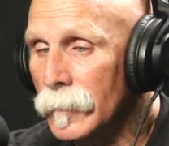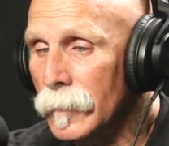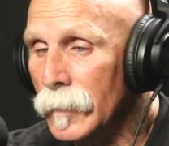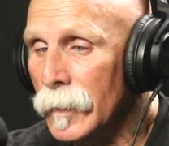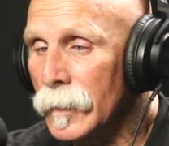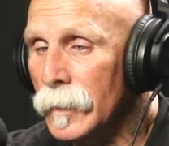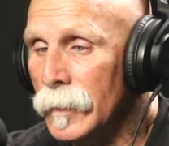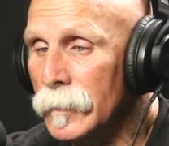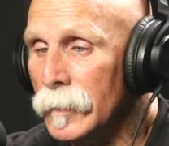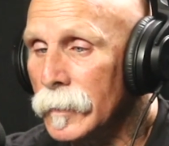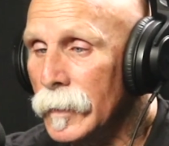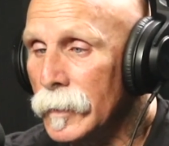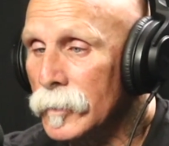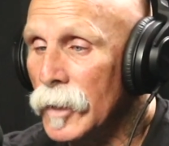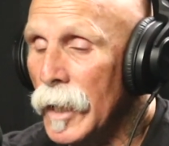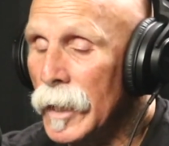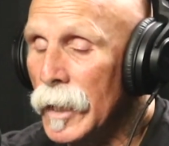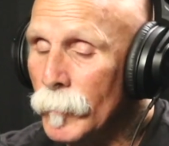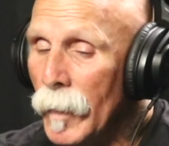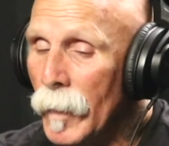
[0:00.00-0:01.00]
And it
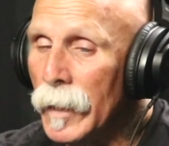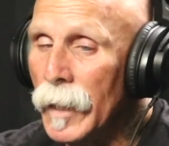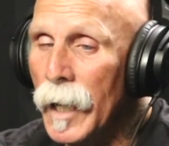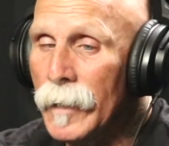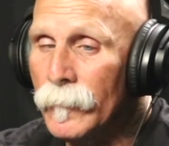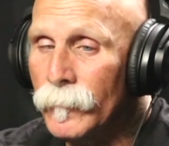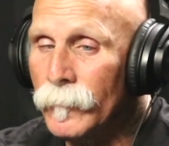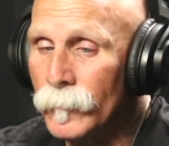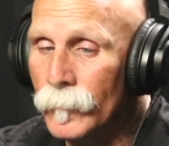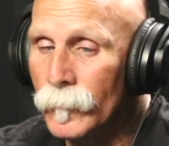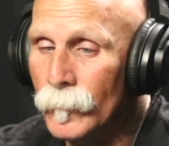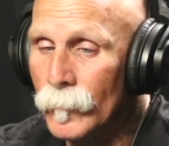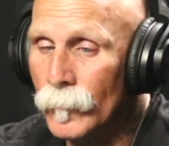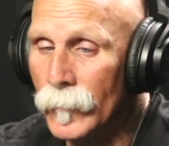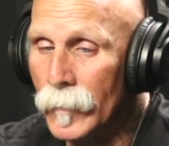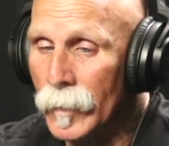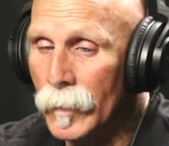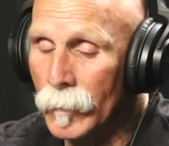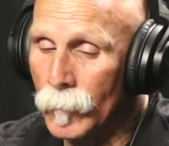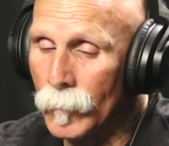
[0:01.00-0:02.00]
changed my life.
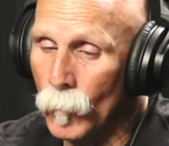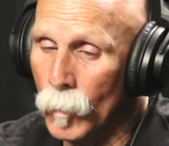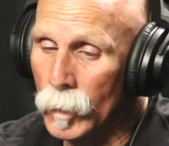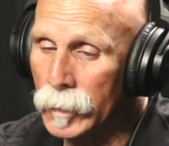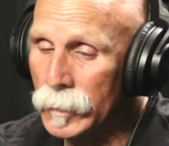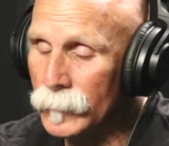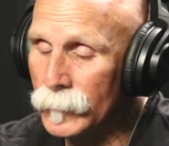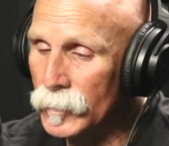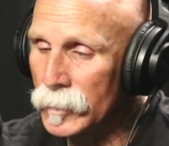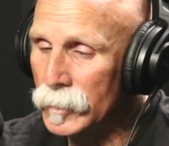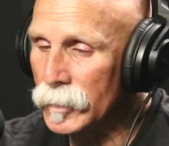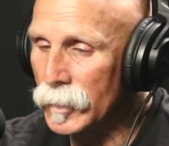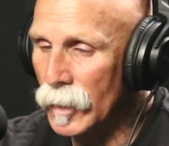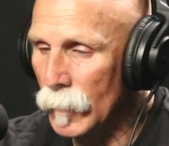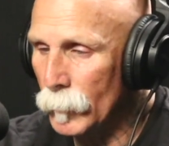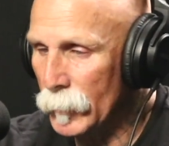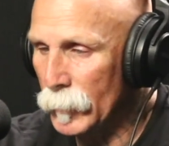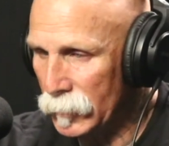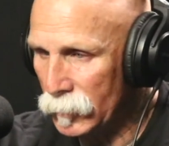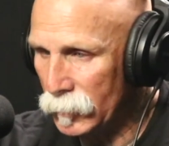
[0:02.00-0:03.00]
Working for this
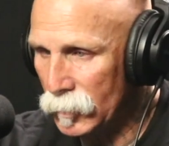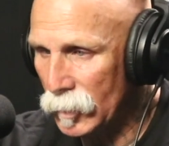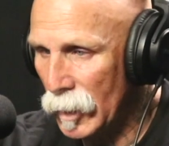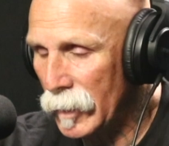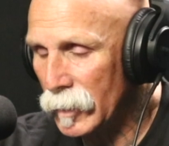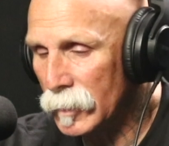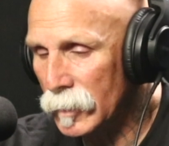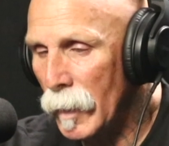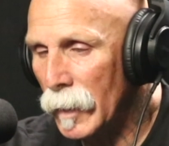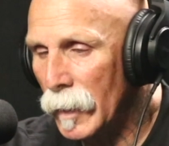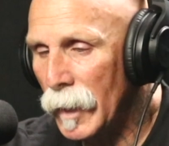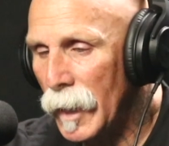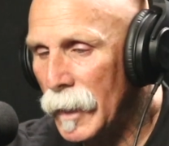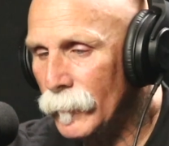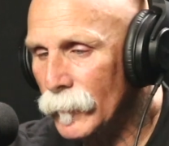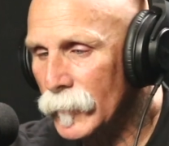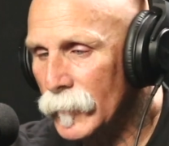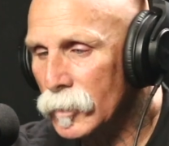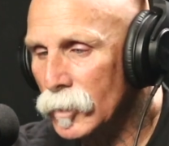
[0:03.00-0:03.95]
company's changed my life.